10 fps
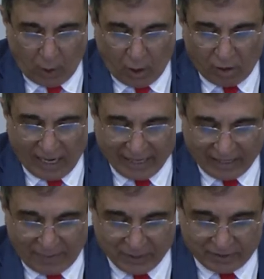or a
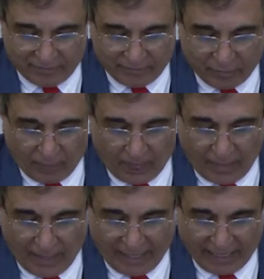captive,
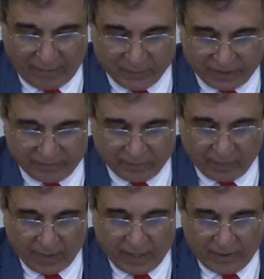a captive
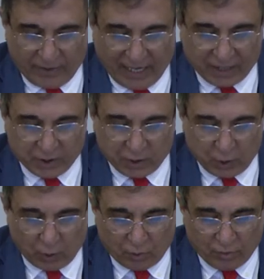that
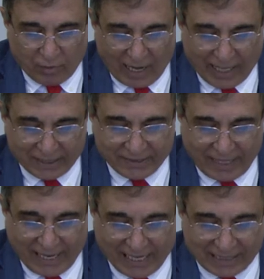your right
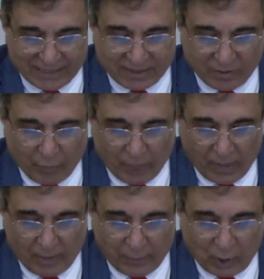hand
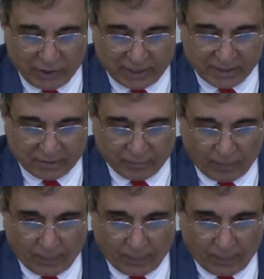possess.